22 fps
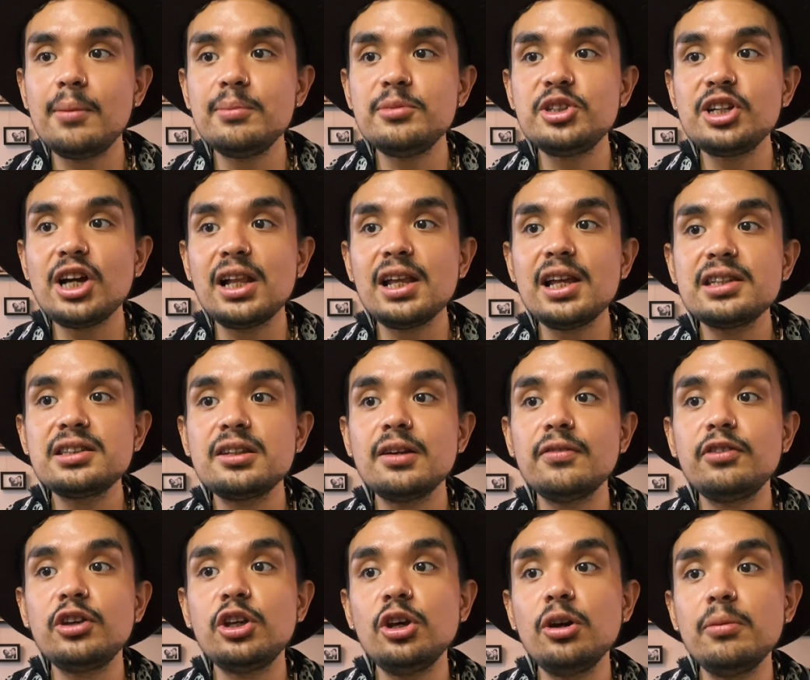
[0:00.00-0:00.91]
jealous
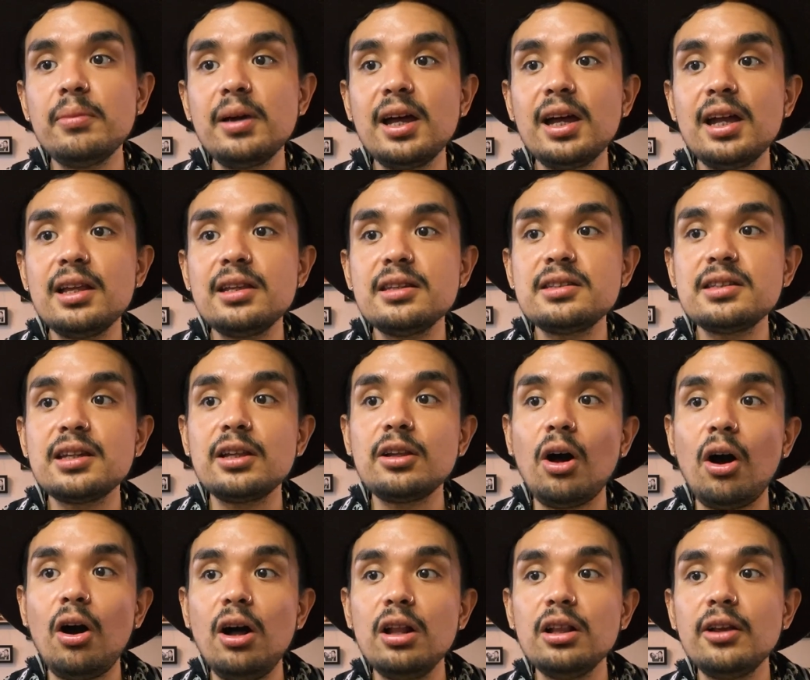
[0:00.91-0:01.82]
of humans and
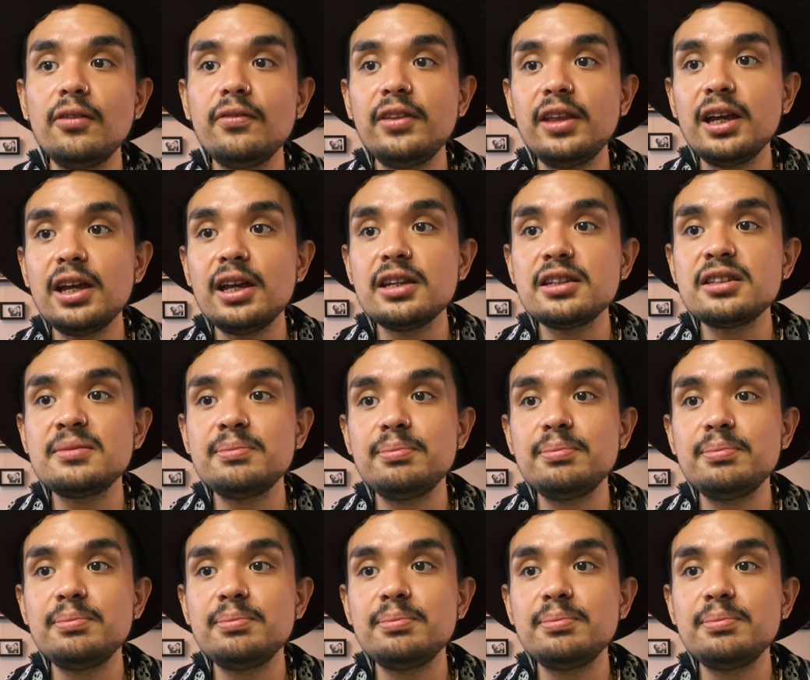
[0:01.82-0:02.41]
all of this,